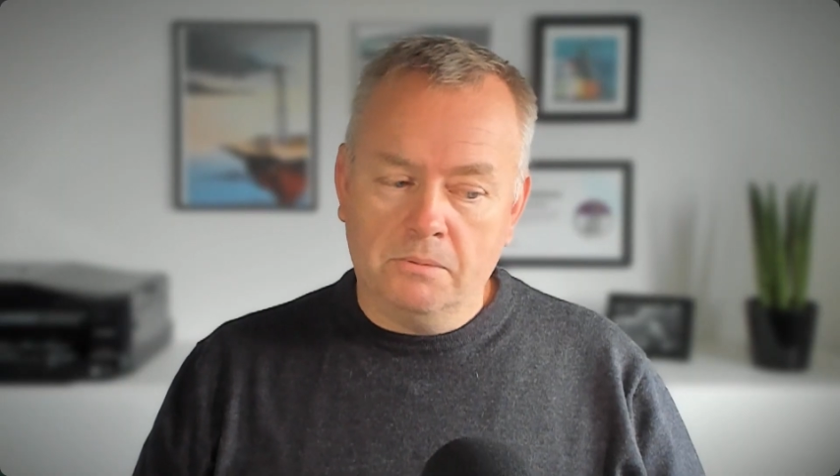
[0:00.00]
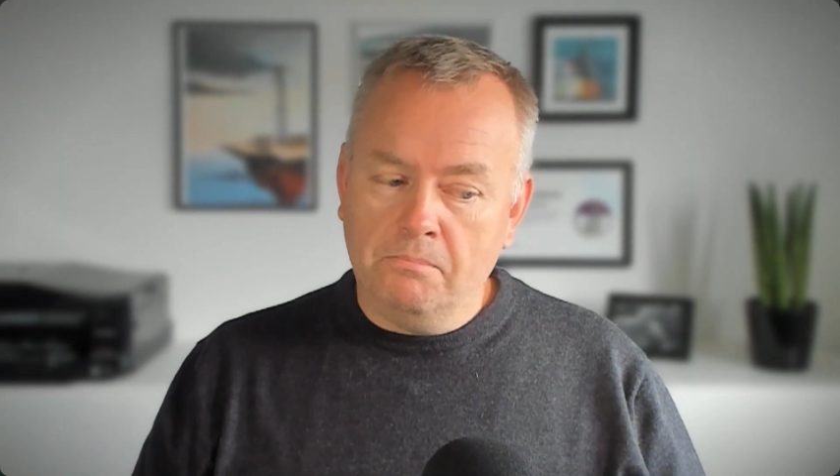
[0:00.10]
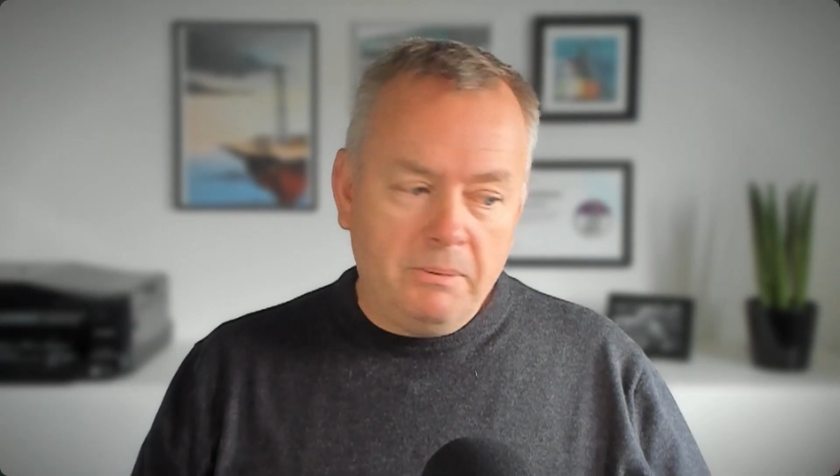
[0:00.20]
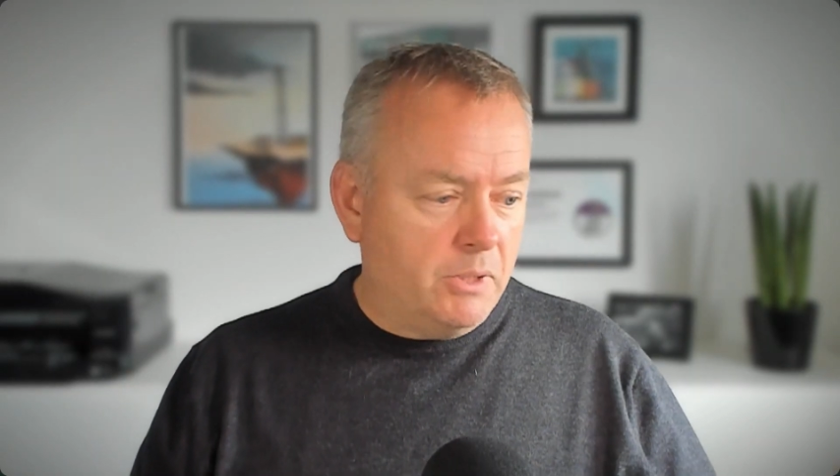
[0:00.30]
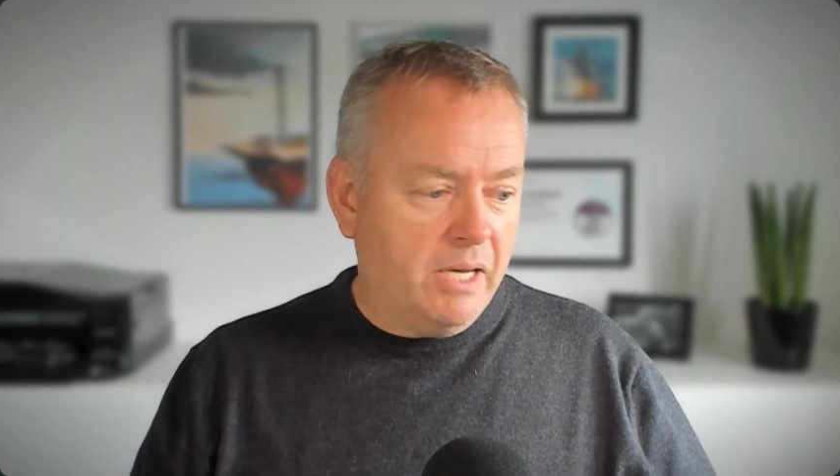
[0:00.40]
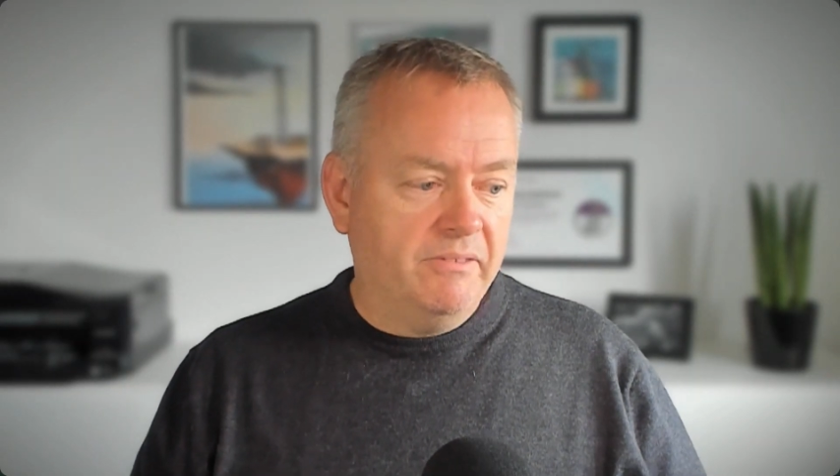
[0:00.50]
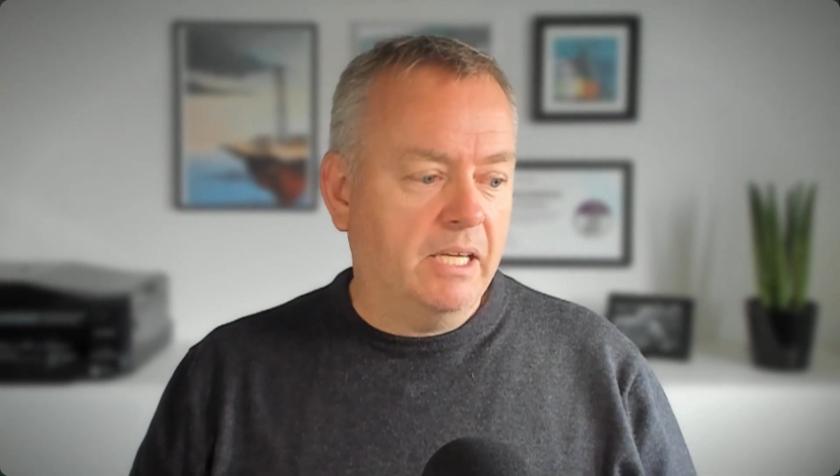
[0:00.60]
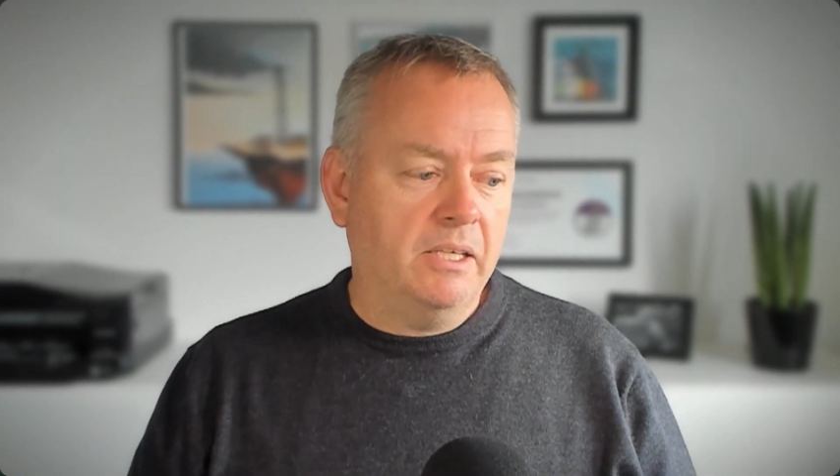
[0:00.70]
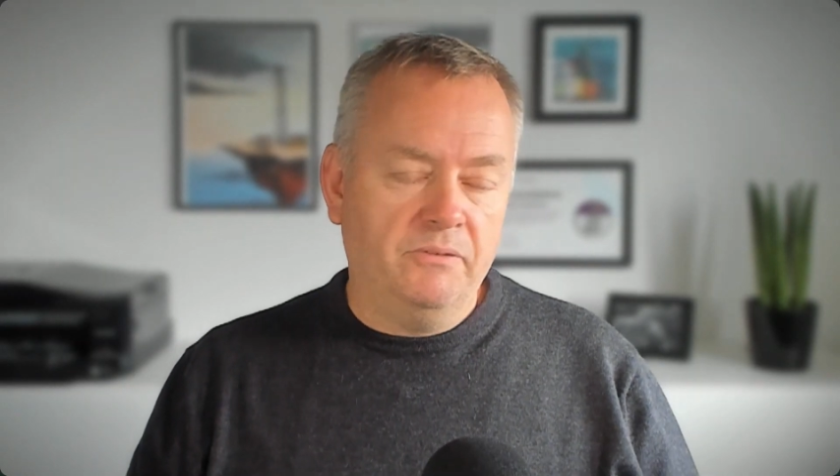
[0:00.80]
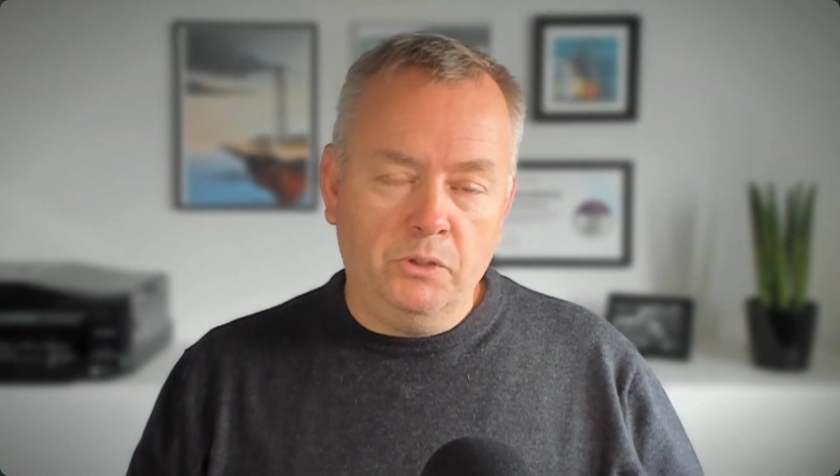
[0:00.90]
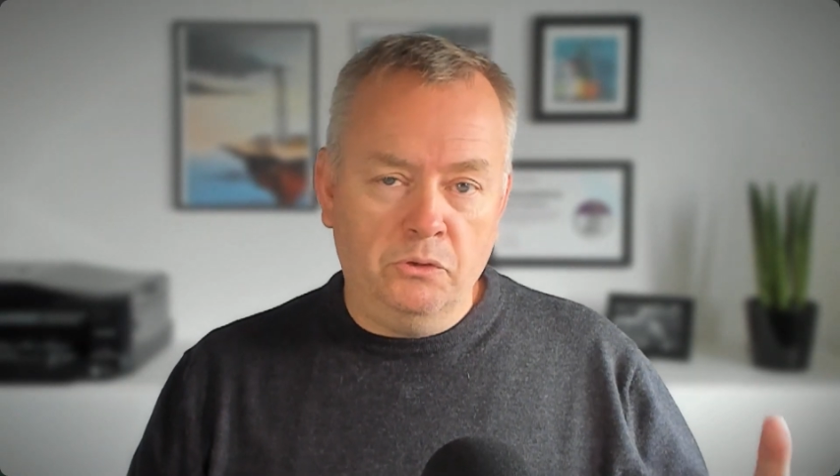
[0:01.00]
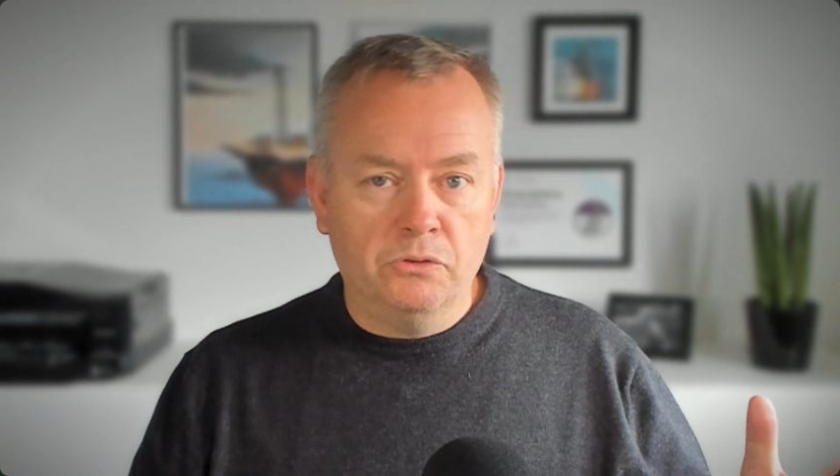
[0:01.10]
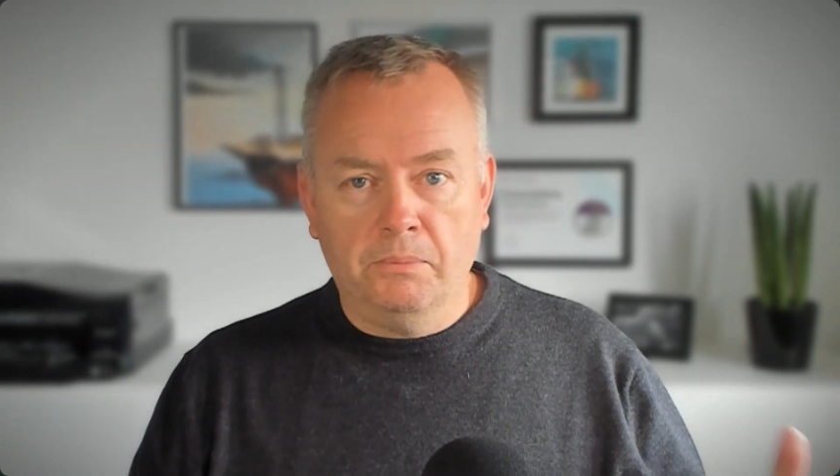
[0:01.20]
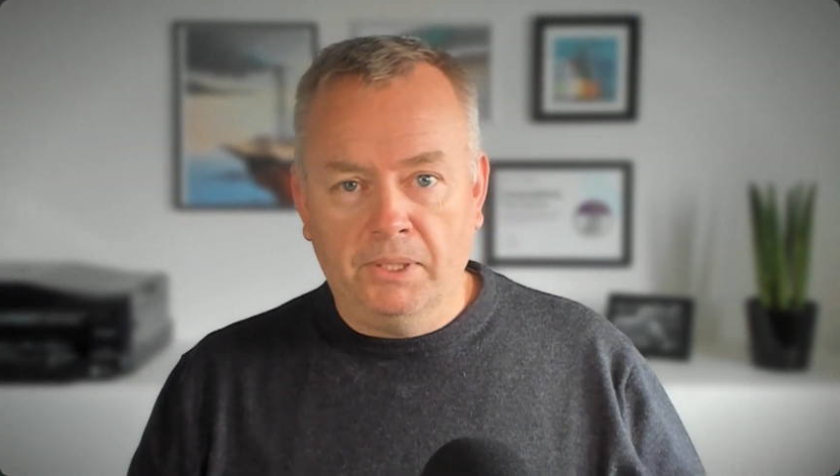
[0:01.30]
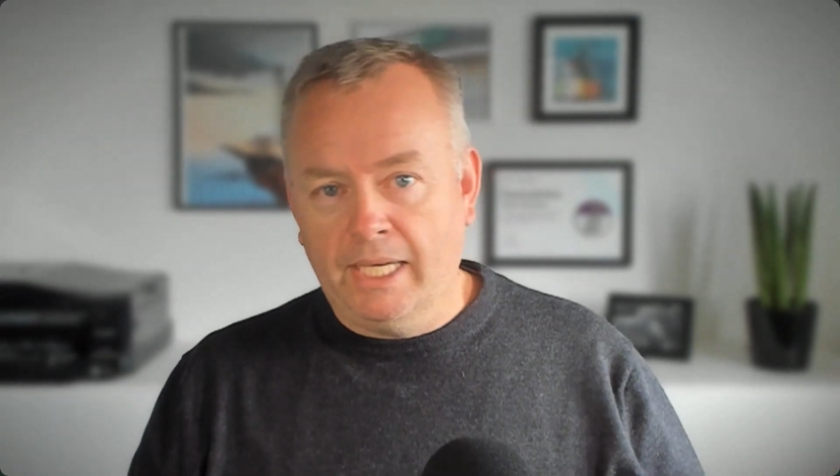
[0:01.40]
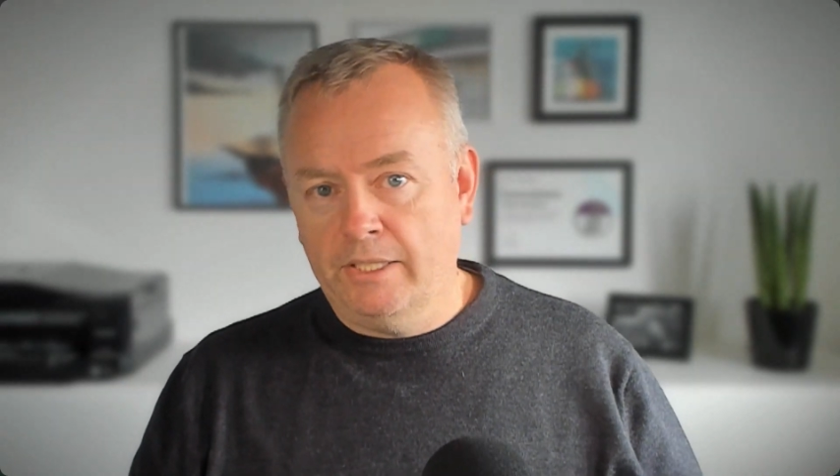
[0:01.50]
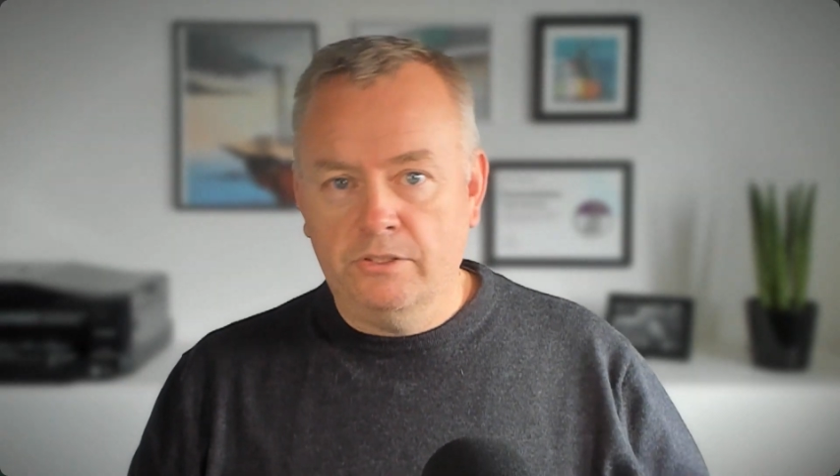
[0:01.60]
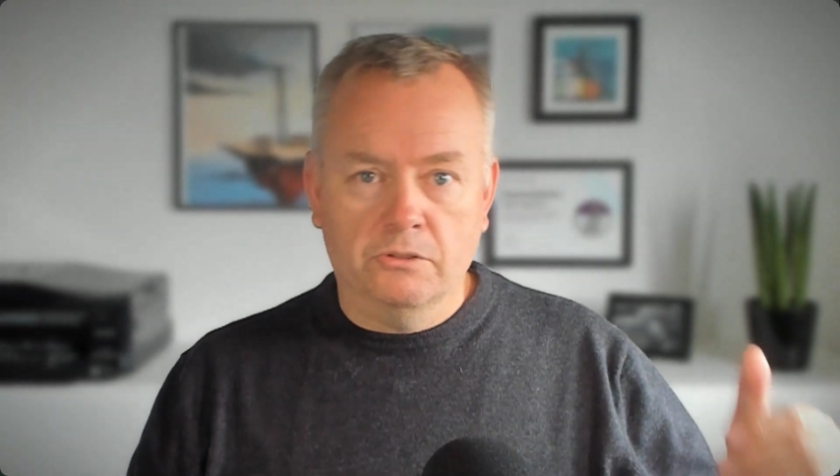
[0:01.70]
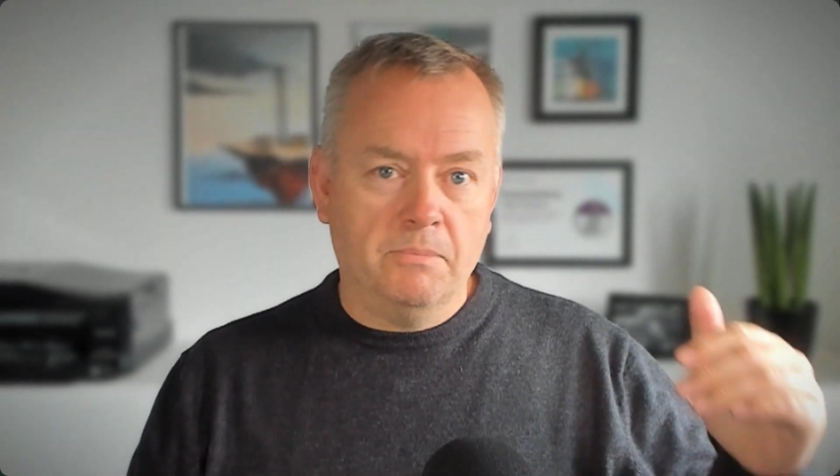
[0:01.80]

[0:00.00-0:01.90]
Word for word: Maybe you have that if you use communications